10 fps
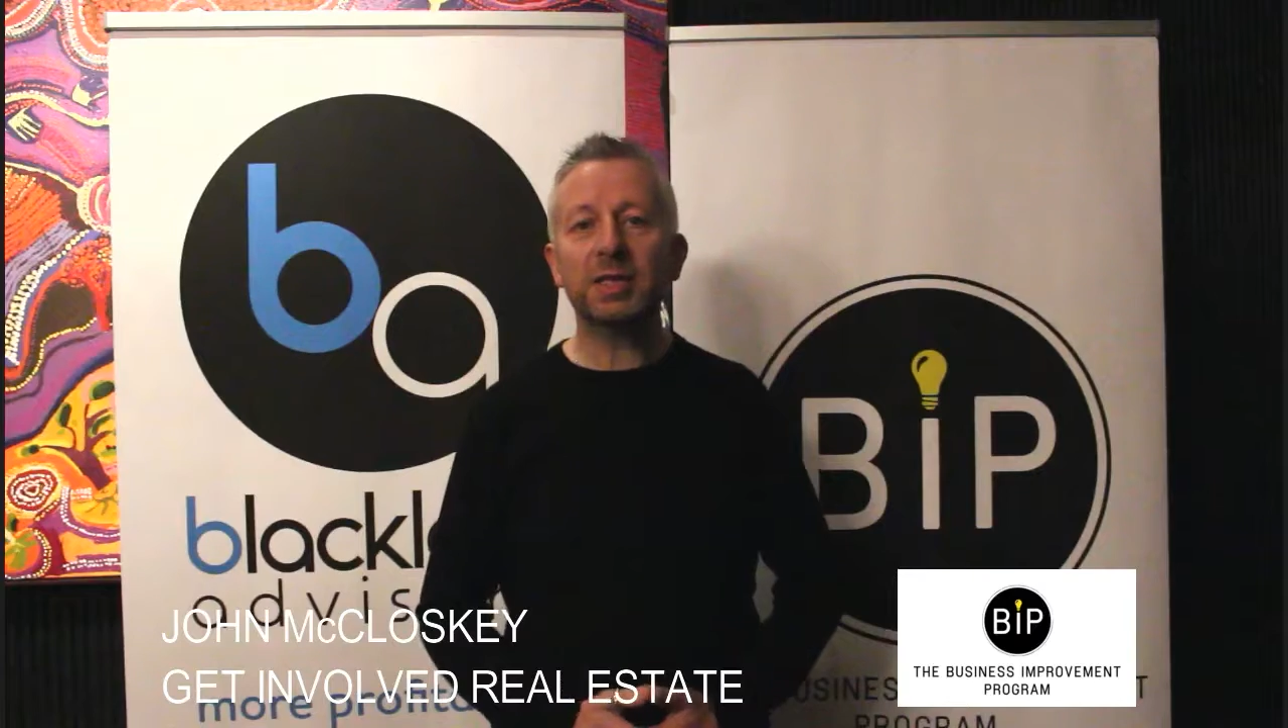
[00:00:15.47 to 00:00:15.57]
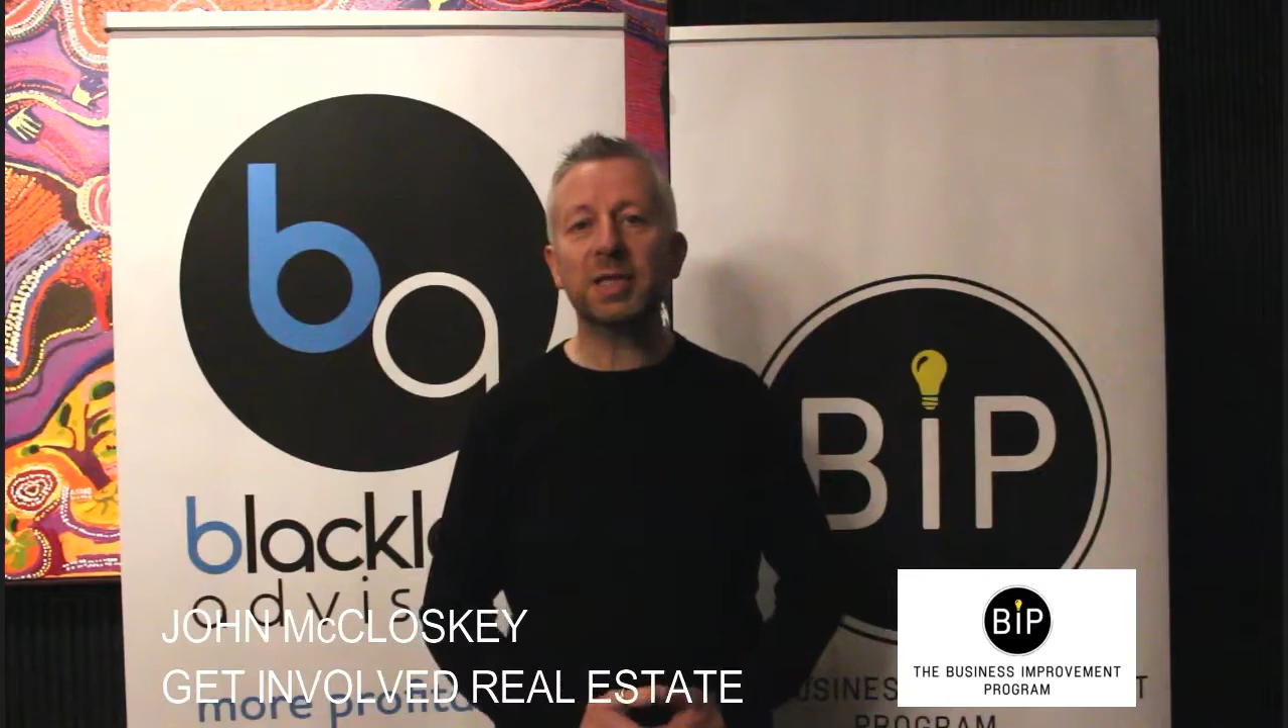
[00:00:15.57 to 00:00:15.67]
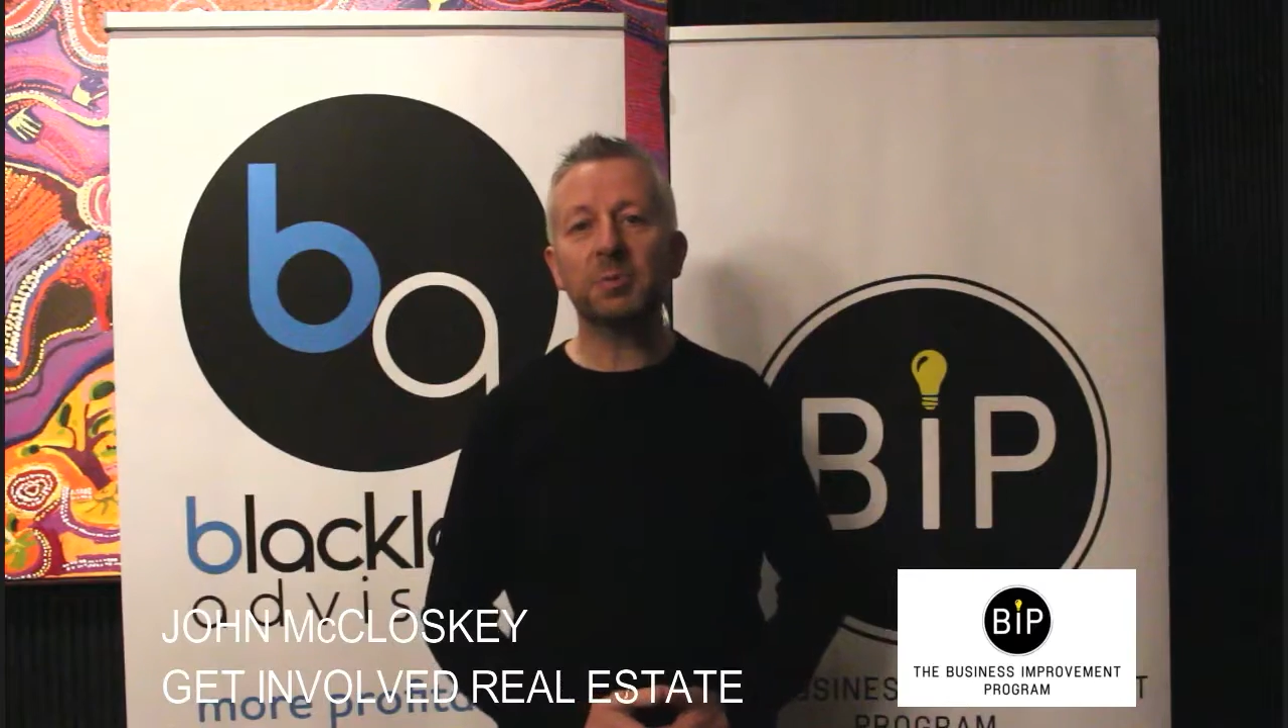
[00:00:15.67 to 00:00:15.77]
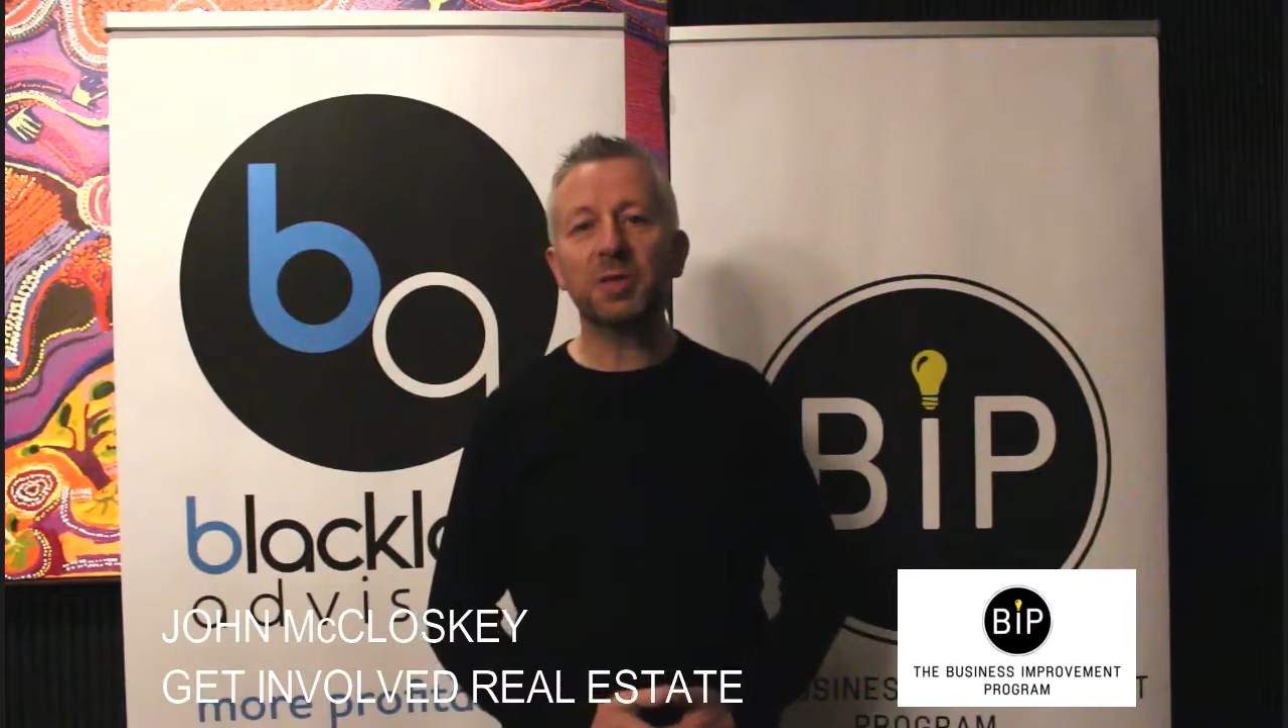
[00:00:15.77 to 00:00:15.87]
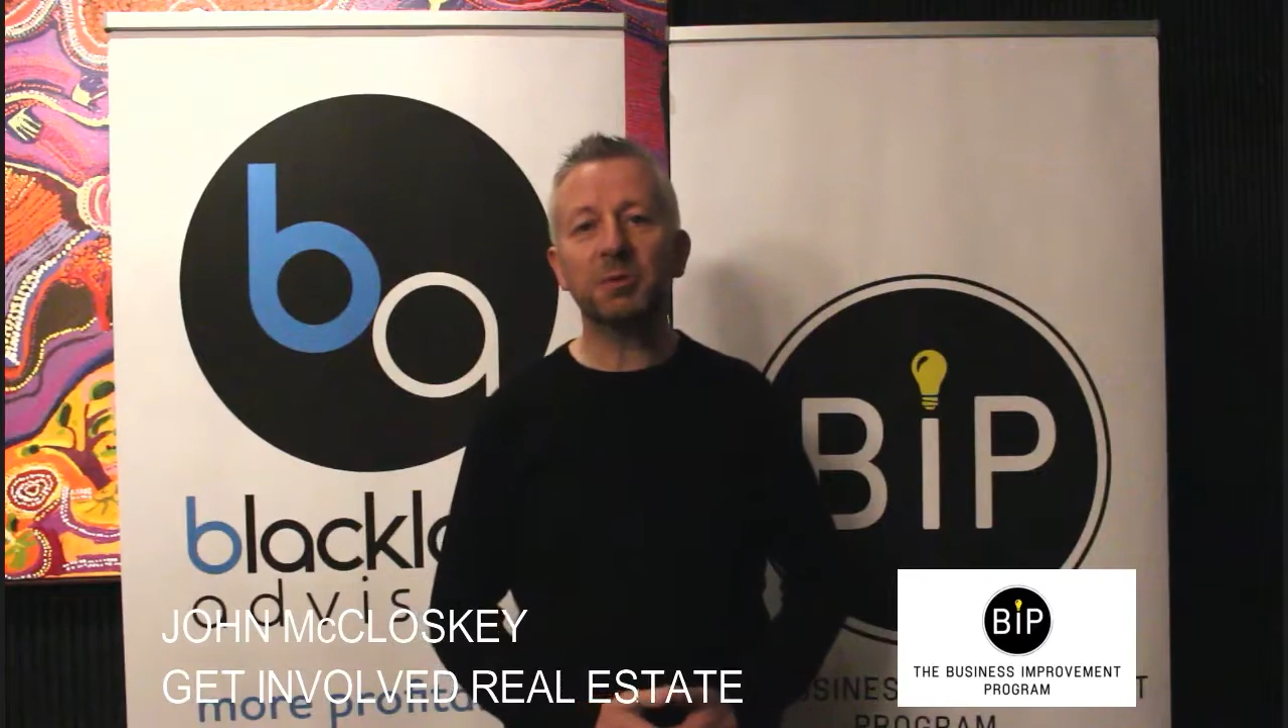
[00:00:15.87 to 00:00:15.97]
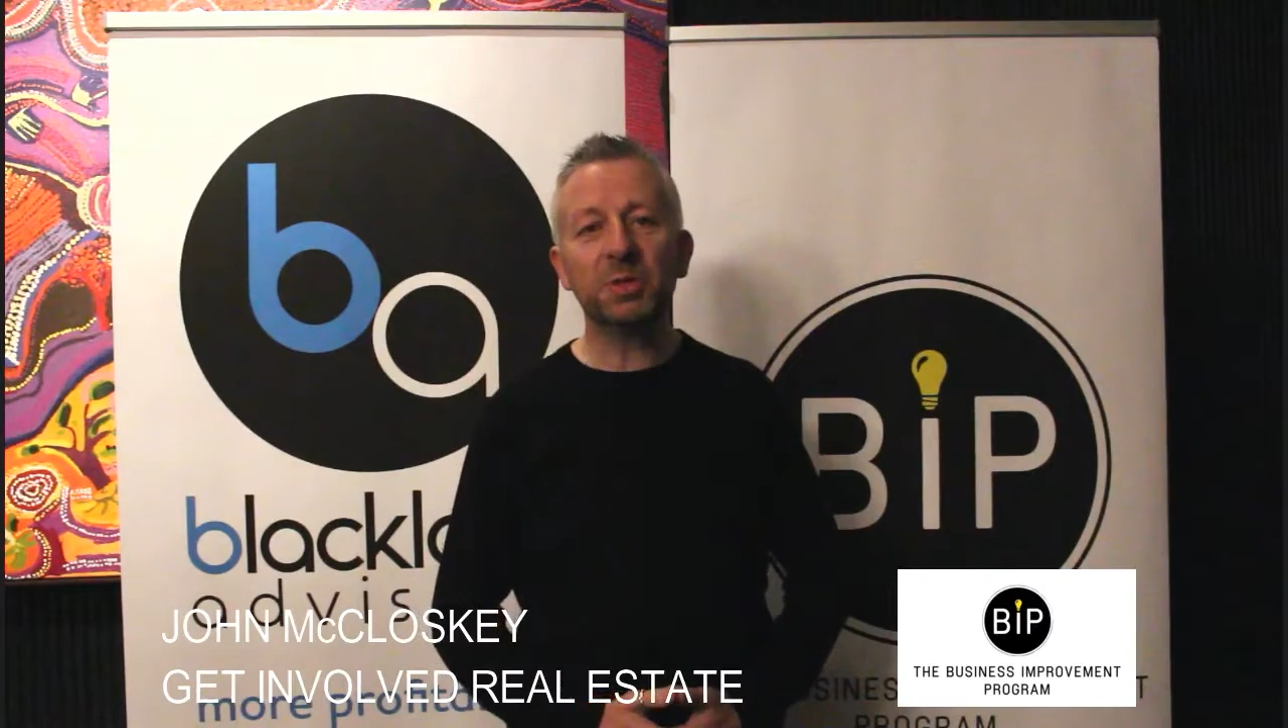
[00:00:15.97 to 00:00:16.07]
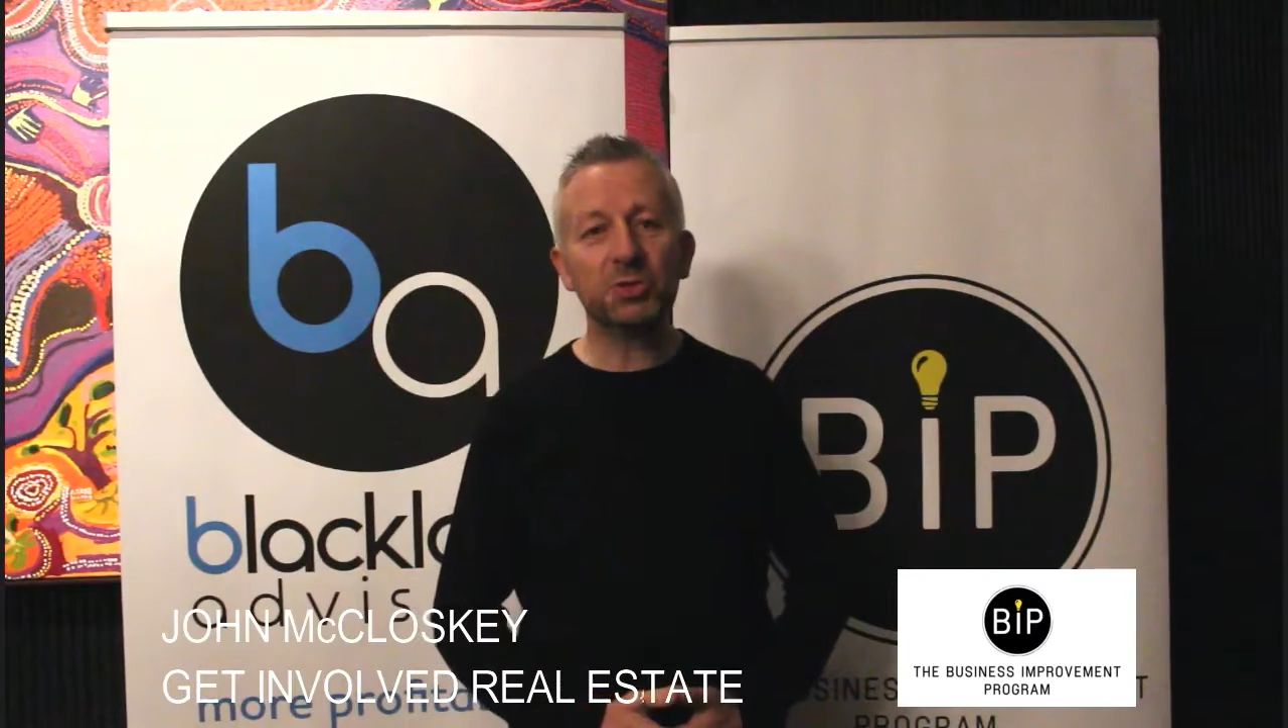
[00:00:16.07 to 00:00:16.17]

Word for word: this helped to give me